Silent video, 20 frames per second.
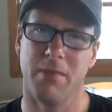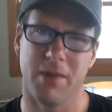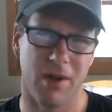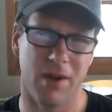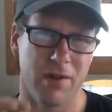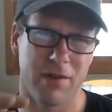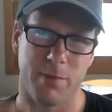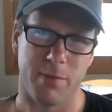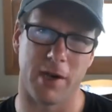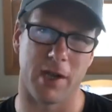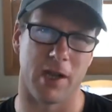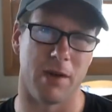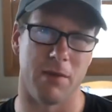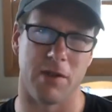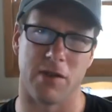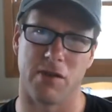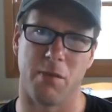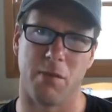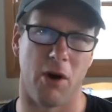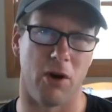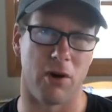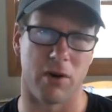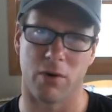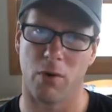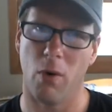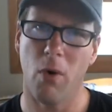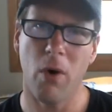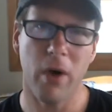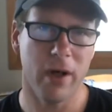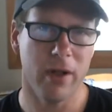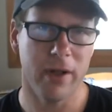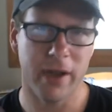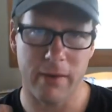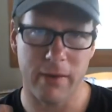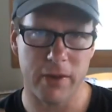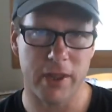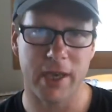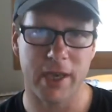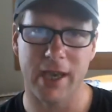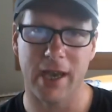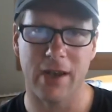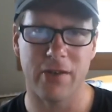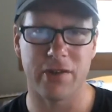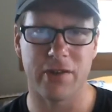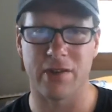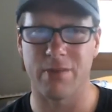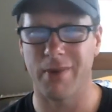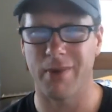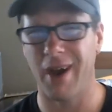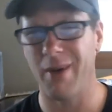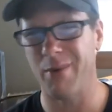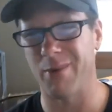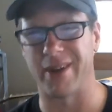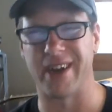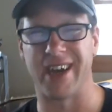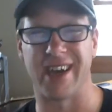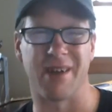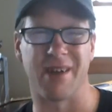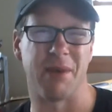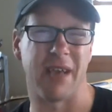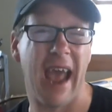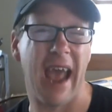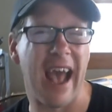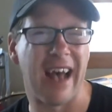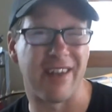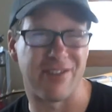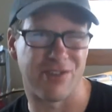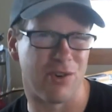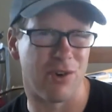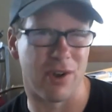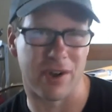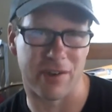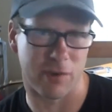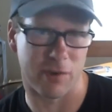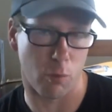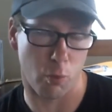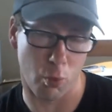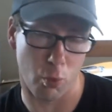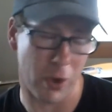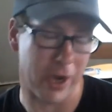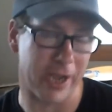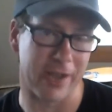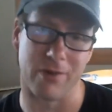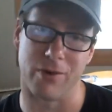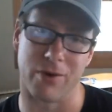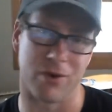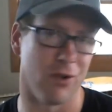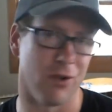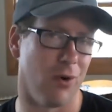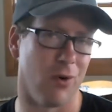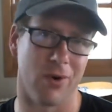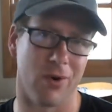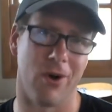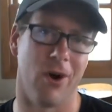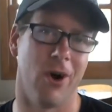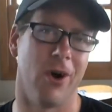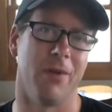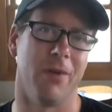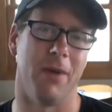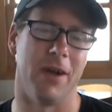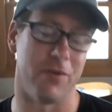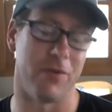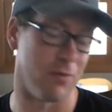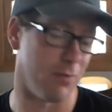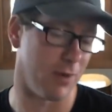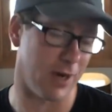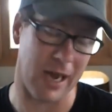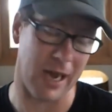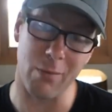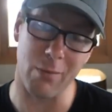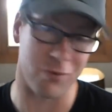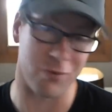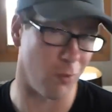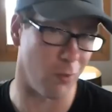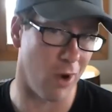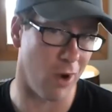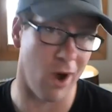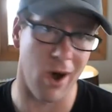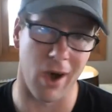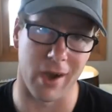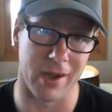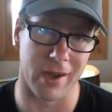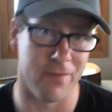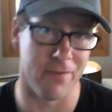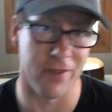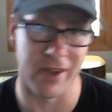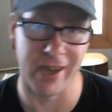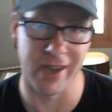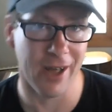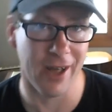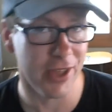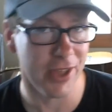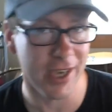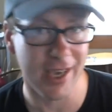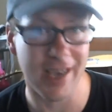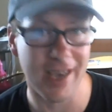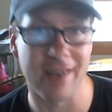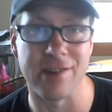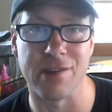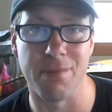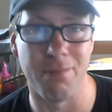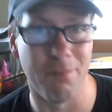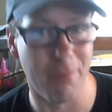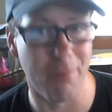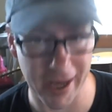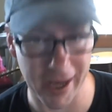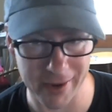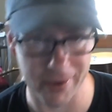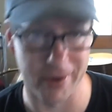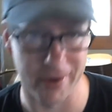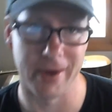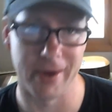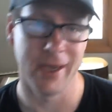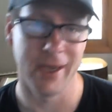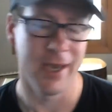I know it's probably going to be a smaller coil and everything else. It's probably not going to be as good as a regular good old cardomizer, but I was wrong. If nothing, it's better.